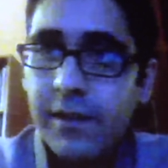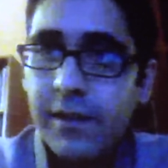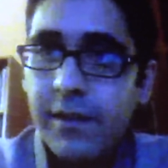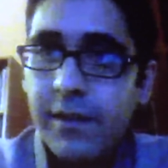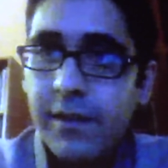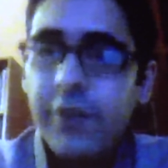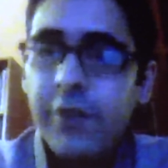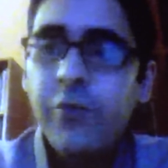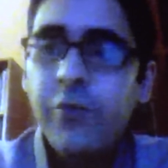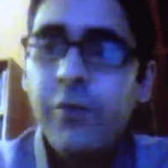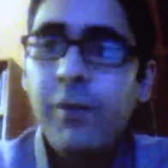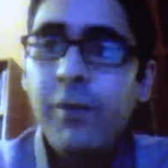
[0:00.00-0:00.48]

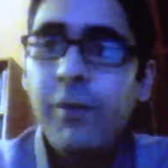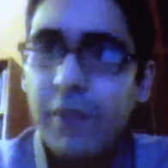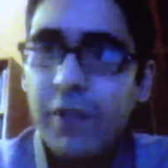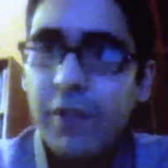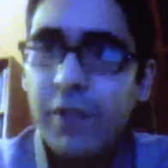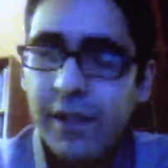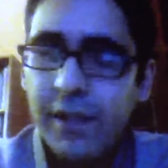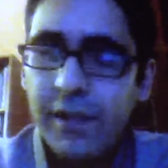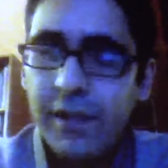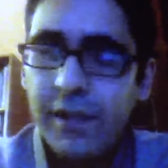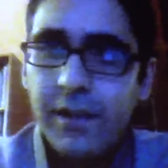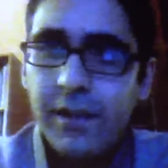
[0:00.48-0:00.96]
Eudaimonia,
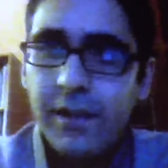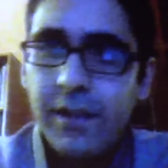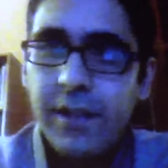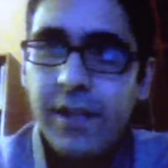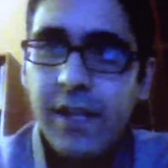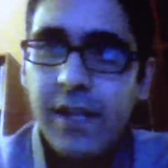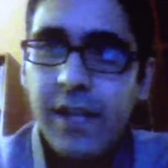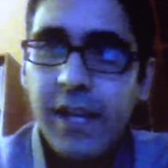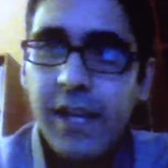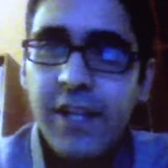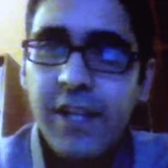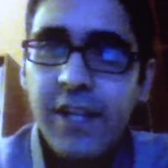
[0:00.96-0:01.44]
the
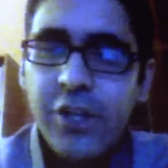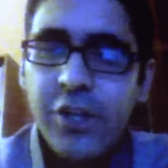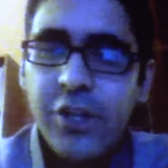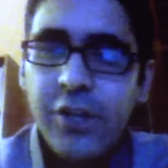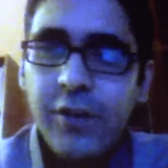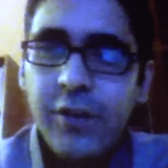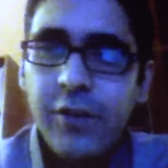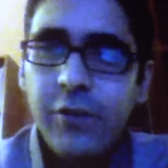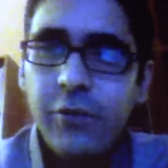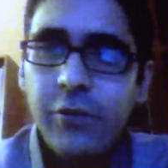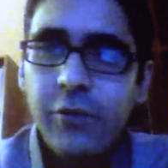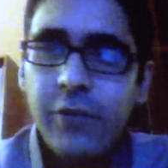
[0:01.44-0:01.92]

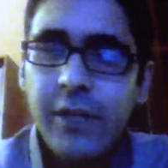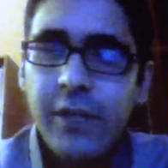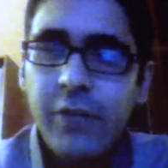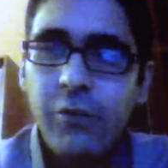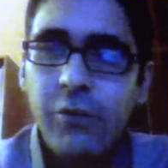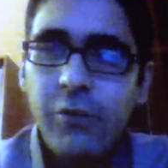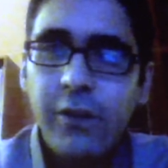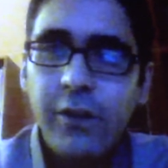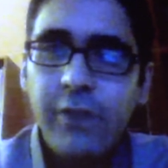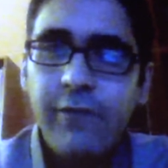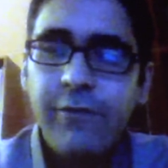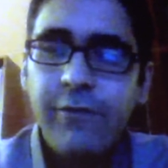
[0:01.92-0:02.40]
ancient Greek
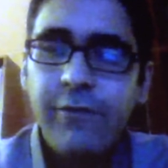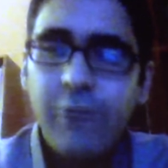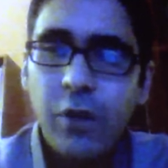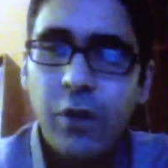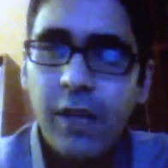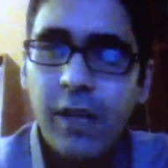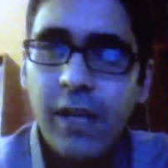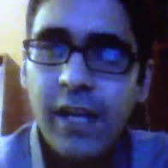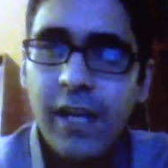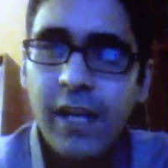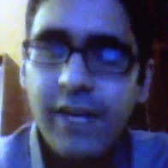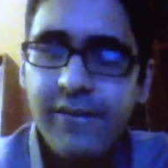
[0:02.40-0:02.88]
word for a
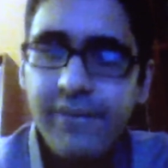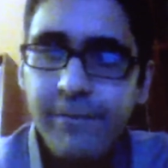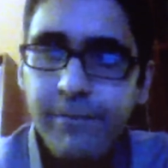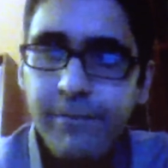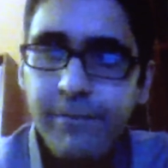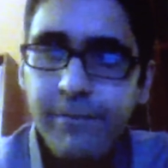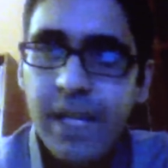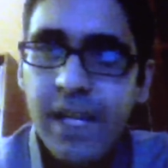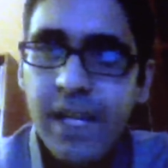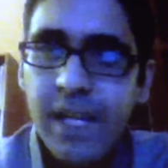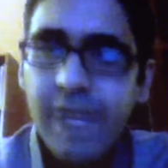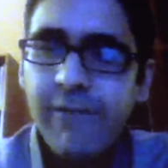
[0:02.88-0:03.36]
life
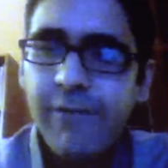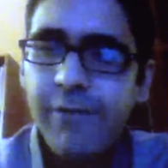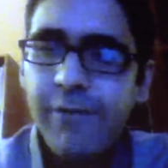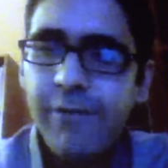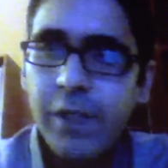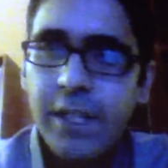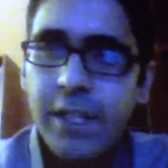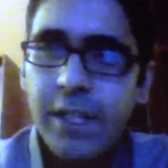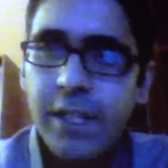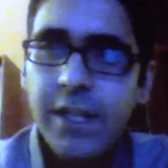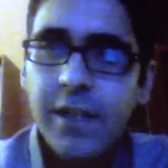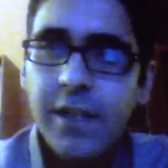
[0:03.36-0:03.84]

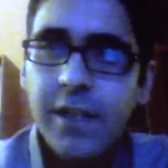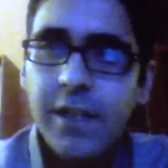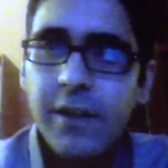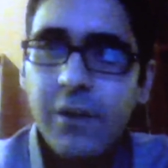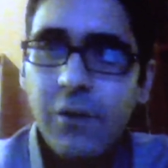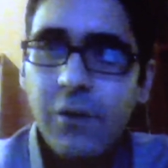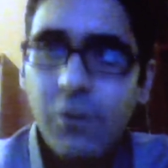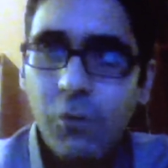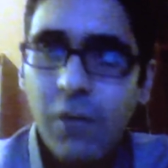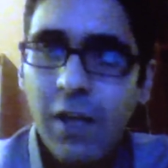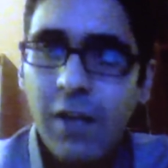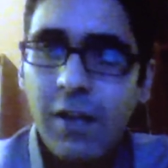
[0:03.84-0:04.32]
meaningfully
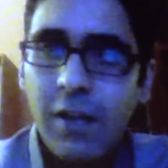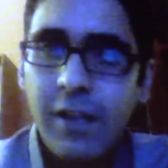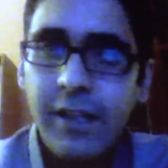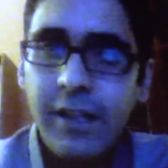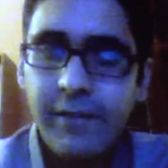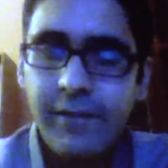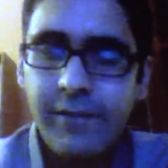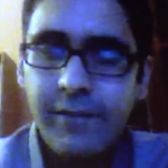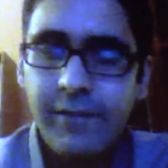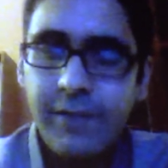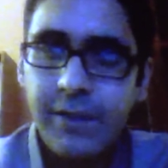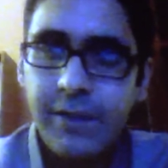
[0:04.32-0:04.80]
well
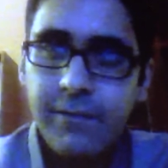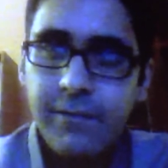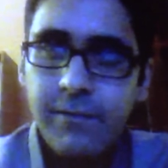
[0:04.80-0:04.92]
lived.